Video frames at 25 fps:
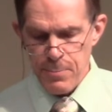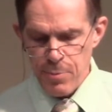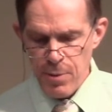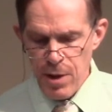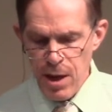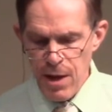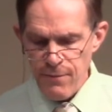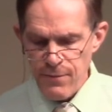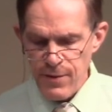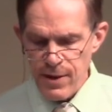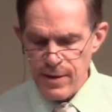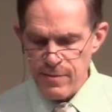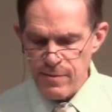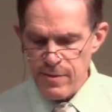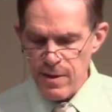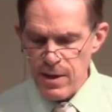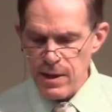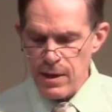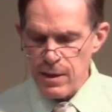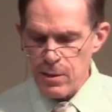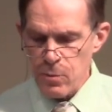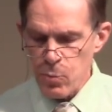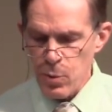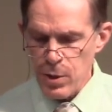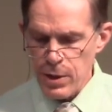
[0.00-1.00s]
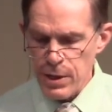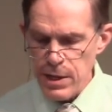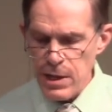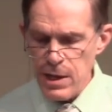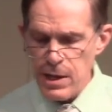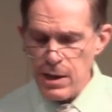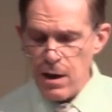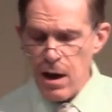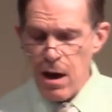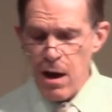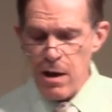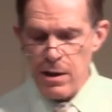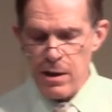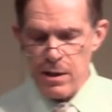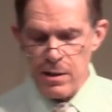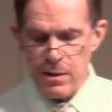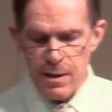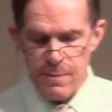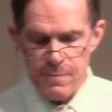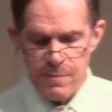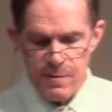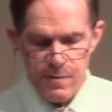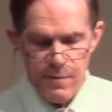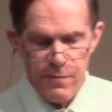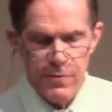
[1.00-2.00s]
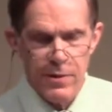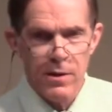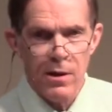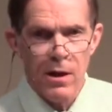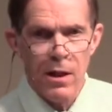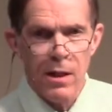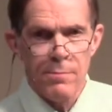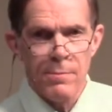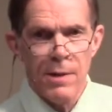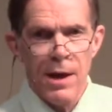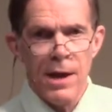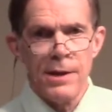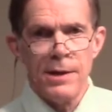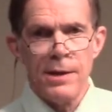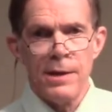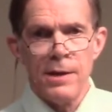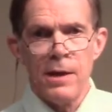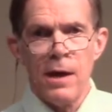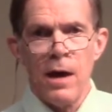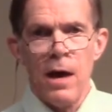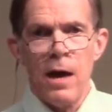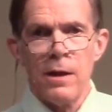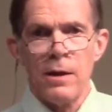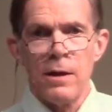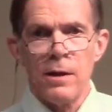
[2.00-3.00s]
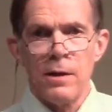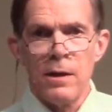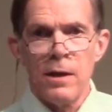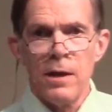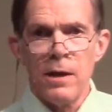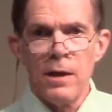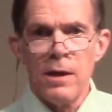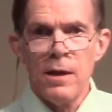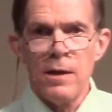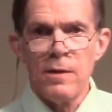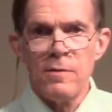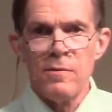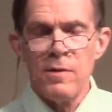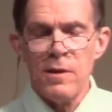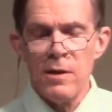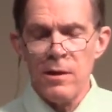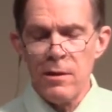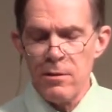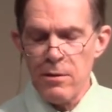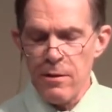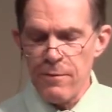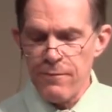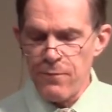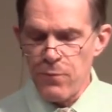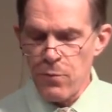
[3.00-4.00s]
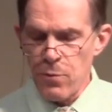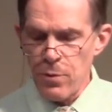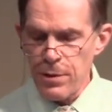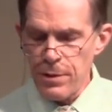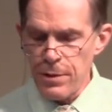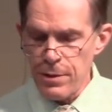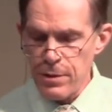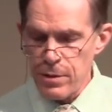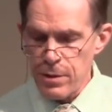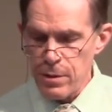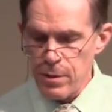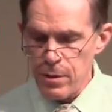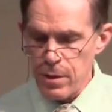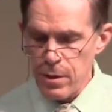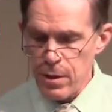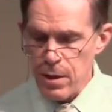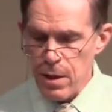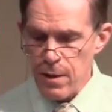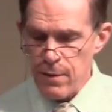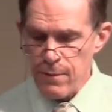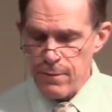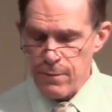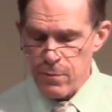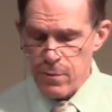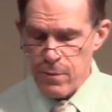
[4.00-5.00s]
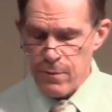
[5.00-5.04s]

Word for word: prophet Ezekiel, when he caught a glimpse of the Almighty God in Ezekiel 40, uh,